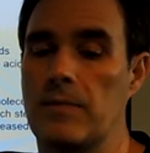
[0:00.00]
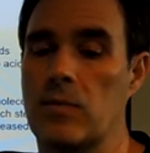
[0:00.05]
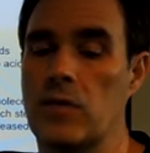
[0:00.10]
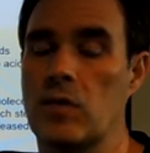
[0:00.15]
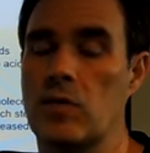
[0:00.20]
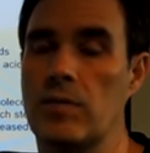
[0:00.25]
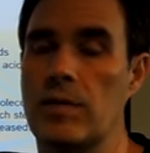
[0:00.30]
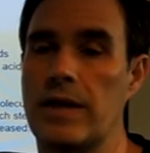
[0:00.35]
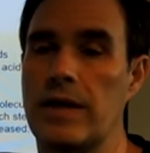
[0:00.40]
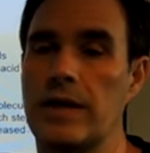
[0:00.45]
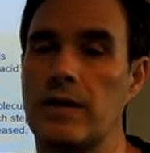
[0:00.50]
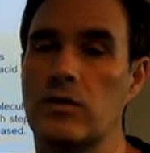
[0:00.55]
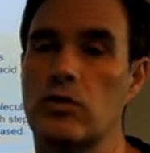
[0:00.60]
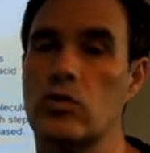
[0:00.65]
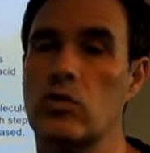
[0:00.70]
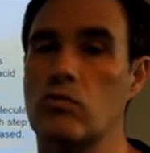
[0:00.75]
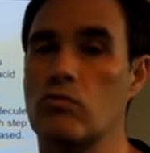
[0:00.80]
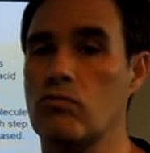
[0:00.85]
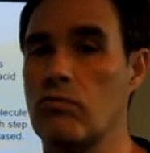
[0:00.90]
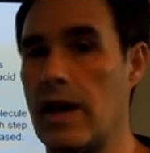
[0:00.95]
they're being
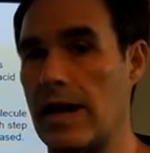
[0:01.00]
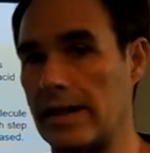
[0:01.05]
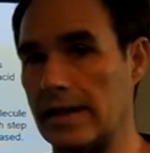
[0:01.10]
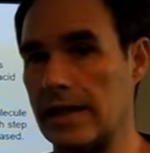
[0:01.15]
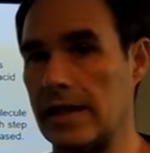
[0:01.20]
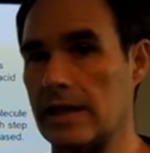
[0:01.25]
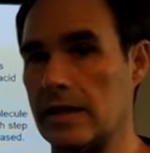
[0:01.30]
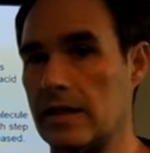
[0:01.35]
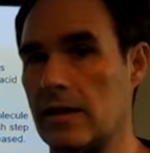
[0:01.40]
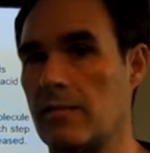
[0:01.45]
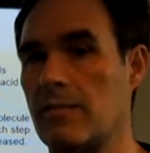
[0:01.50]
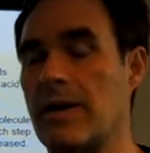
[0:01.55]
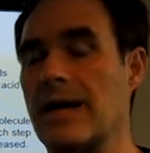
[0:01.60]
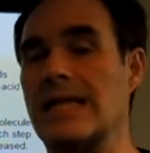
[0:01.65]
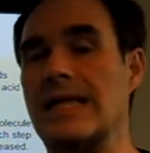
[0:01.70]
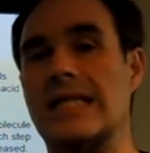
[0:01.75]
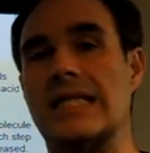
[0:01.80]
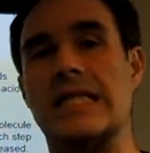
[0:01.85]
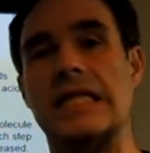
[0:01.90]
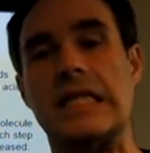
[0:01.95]
directed
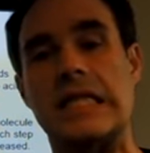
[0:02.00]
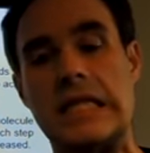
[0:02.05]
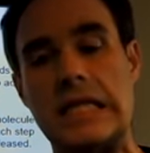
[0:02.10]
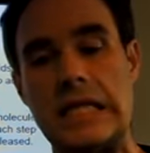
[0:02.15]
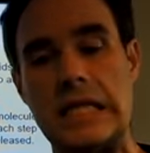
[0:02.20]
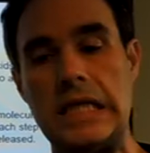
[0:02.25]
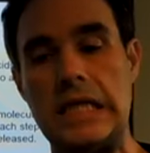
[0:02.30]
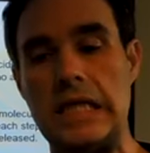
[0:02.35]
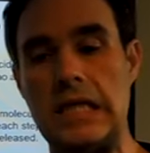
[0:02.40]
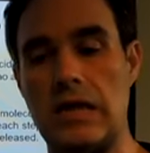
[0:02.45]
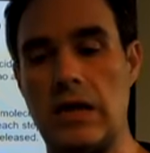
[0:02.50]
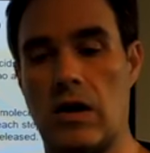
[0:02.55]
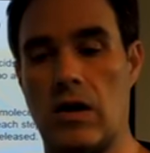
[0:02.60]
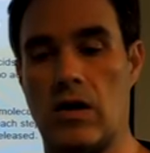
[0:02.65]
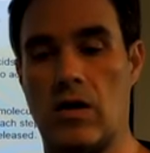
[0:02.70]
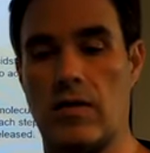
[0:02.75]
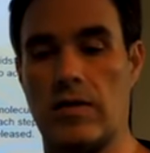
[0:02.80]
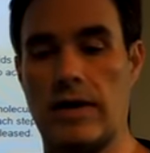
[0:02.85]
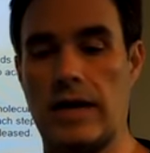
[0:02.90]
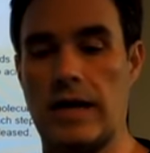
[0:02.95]
by the
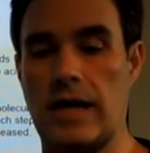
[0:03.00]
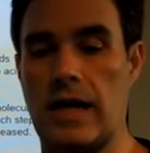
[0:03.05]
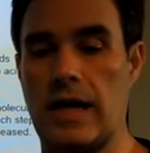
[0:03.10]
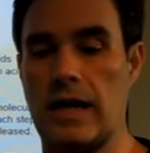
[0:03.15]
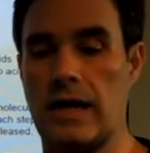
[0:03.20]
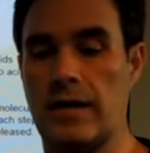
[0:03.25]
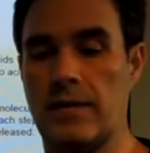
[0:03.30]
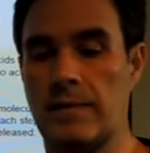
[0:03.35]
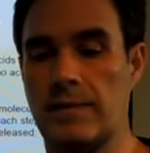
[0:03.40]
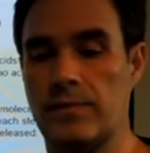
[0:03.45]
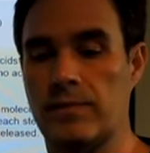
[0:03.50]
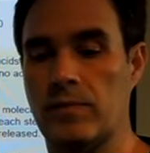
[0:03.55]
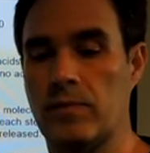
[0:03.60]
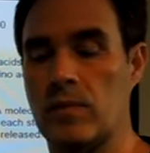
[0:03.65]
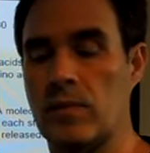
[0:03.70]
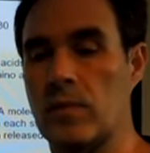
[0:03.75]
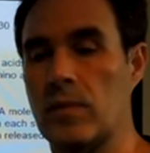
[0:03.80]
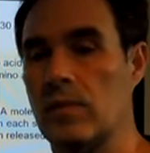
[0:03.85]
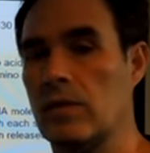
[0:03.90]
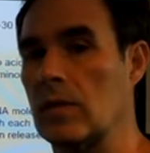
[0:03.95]
tRNA.
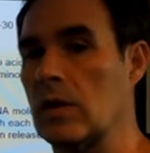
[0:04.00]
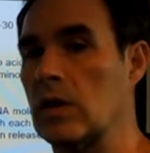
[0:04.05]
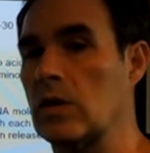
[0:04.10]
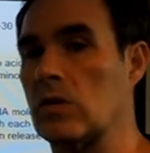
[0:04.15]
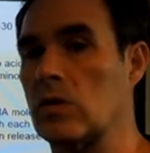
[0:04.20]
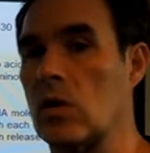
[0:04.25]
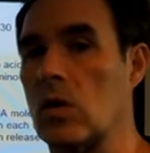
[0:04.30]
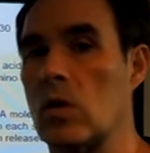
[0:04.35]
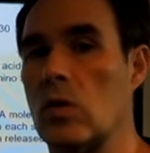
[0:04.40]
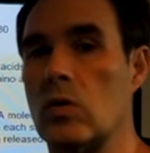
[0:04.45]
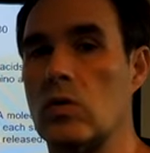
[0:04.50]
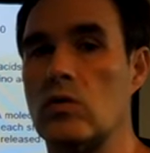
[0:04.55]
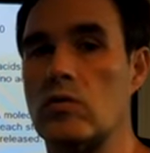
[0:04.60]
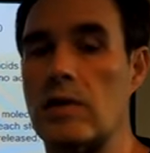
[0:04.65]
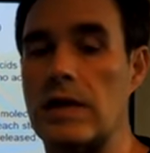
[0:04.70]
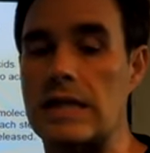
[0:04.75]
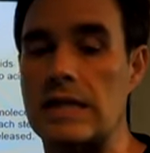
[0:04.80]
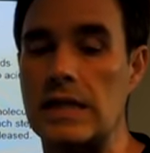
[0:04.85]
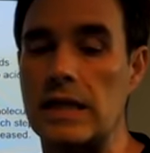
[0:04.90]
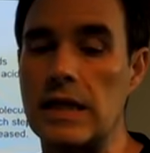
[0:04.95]
So
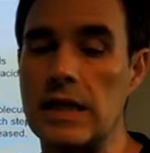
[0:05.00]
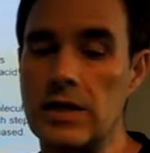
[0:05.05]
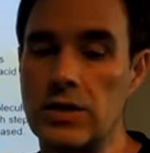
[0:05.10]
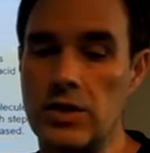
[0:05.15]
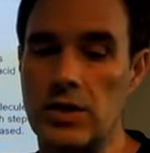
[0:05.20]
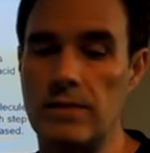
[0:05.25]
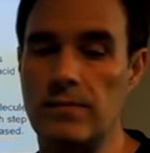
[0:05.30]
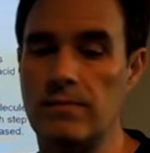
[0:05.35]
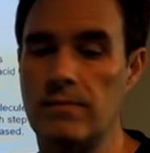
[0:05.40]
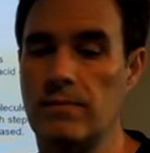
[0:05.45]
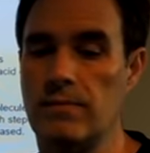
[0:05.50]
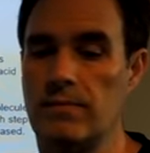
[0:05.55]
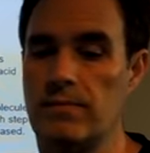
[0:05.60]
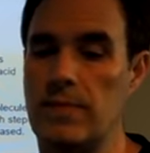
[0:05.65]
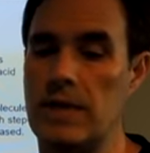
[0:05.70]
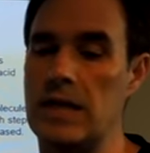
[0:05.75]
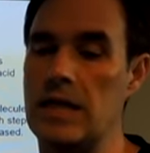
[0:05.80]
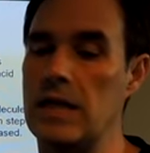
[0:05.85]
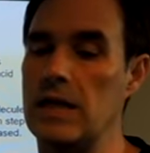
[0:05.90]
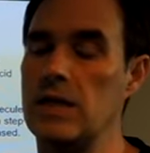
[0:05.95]
translation
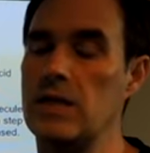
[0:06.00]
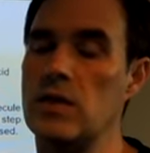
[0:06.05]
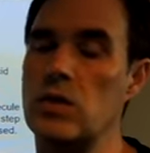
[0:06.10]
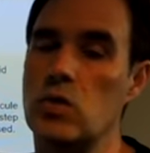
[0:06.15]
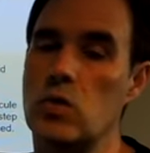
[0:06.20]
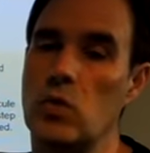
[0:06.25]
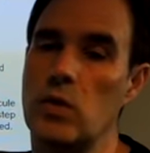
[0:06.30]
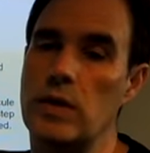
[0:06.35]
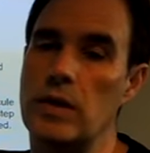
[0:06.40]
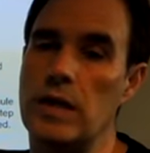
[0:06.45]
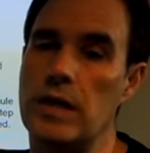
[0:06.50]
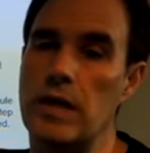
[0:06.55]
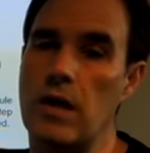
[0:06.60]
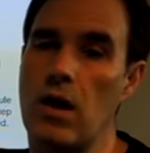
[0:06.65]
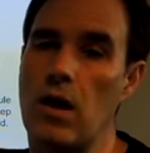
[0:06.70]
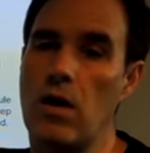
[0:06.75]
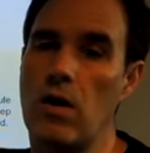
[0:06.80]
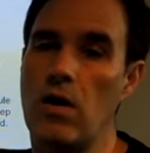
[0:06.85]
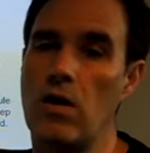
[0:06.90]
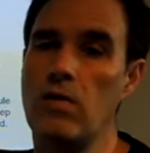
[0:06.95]
begins when the
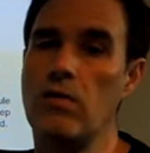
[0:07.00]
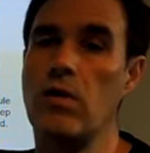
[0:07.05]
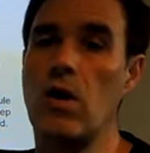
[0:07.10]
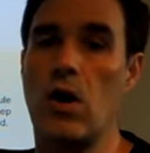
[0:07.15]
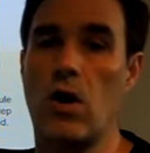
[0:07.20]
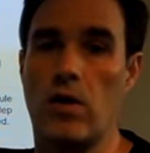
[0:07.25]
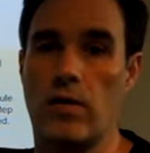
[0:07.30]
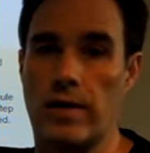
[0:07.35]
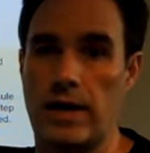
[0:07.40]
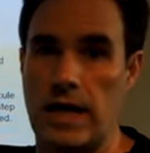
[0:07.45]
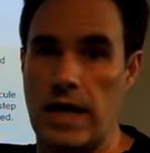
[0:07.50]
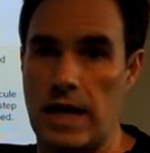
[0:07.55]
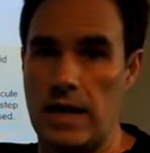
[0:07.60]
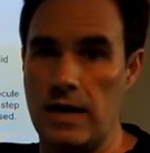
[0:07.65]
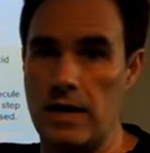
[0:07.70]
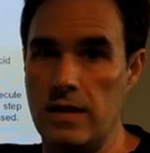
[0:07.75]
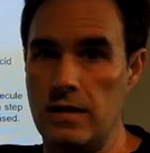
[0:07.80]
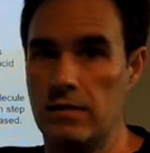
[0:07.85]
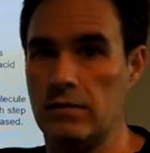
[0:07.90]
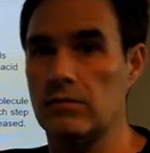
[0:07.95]

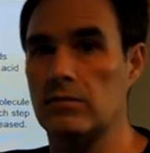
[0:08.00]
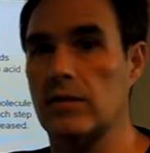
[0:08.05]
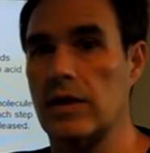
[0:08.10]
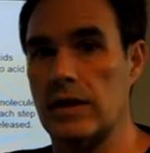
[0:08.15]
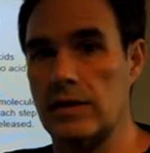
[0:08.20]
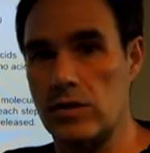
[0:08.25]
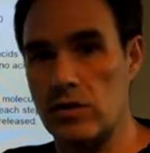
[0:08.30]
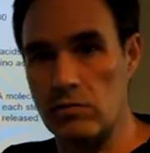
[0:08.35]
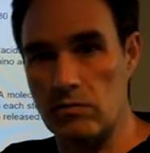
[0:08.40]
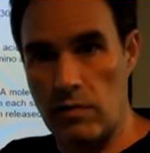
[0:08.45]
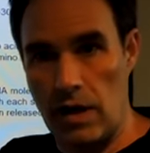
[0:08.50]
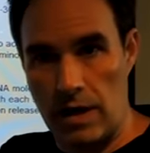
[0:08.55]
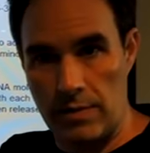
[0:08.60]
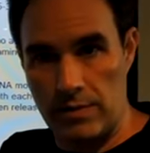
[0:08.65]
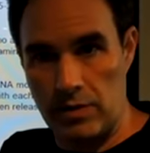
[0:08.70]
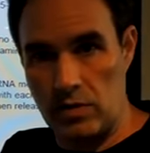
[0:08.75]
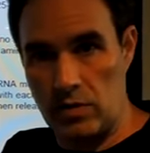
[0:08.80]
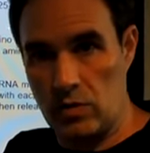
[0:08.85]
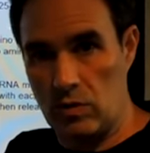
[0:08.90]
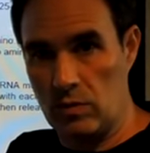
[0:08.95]
rRNA, that's the
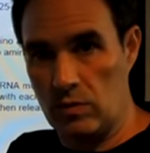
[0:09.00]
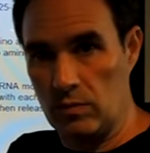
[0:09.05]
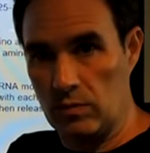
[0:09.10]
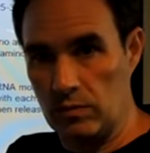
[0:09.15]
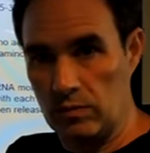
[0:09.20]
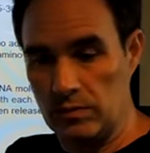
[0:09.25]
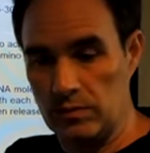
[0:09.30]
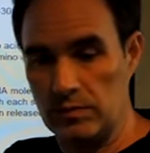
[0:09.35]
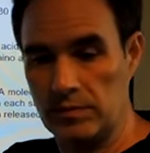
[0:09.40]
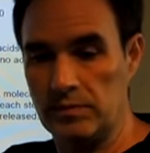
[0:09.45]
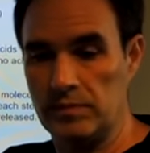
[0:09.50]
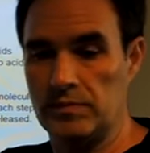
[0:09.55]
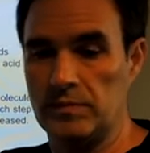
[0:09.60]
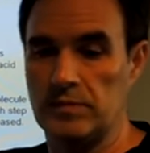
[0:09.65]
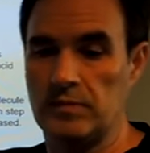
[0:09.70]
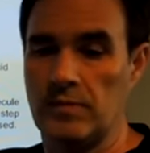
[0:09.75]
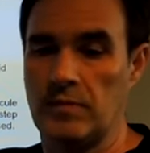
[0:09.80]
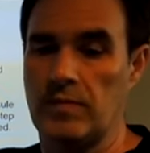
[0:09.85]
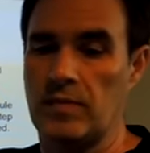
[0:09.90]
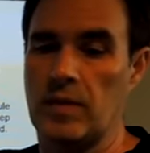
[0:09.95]
ribosome,
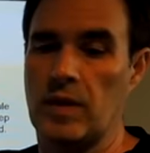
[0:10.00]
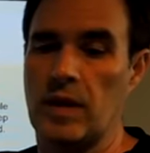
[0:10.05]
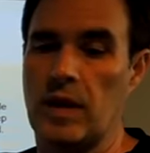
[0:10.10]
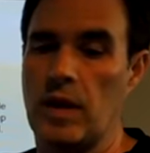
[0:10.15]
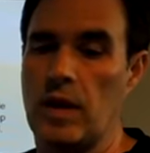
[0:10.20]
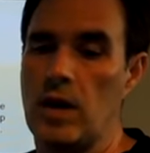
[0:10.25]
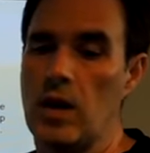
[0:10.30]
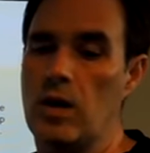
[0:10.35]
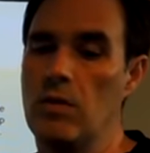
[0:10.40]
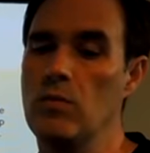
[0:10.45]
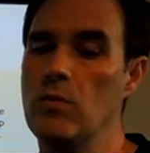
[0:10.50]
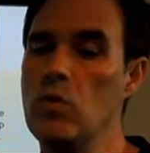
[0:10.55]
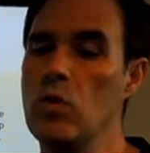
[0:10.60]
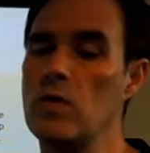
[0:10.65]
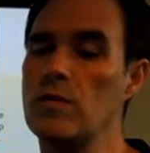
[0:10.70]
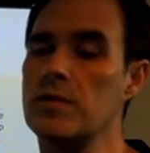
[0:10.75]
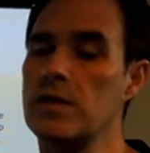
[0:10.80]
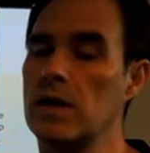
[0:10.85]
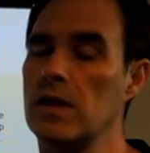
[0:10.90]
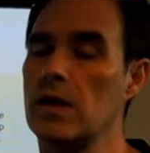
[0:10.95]

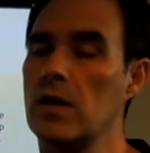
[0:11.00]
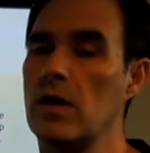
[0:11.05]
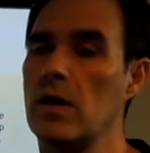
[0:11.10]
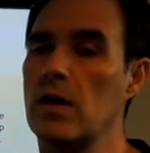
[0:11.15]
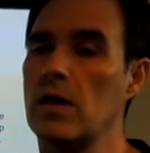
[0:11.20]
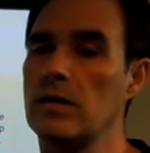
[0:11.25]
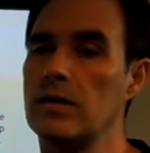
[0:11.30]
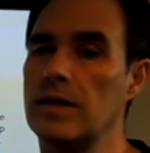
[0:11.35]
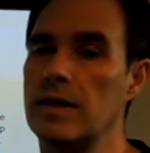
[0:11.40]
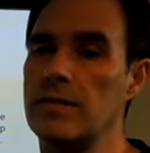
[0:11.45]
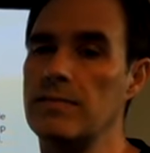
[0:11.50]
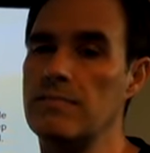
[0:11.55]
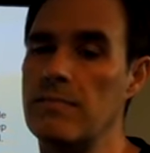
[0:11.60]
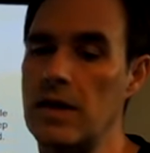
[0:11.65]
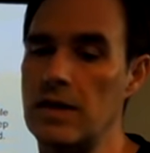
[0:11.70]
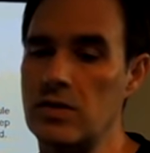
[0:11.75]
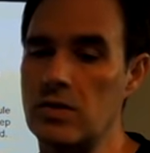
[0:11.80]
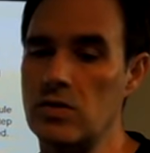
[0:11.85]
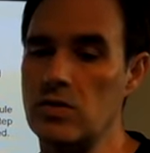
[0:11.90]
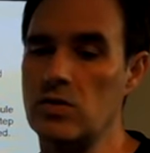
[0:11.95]
moves along the
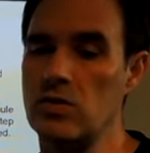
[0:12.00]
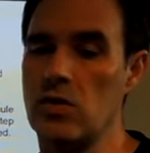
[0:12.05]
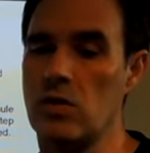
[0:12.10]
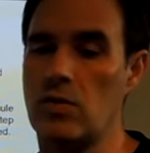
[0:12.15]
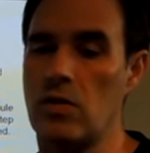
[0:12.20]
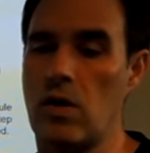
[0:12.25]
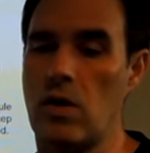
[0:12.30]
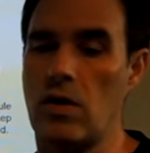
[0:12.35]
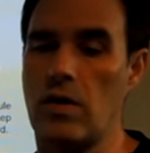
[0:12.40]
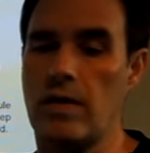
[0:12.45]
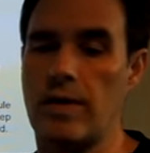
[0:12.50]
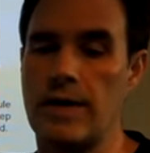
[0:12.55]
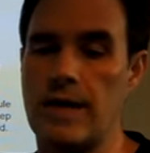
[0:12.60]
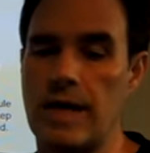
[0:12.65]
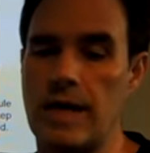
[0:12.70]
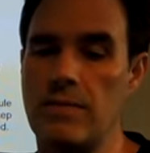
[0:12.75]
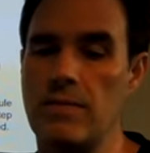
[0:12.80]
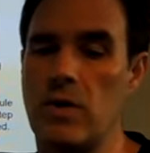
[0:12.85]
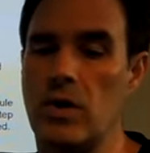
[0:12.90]
messenger RNA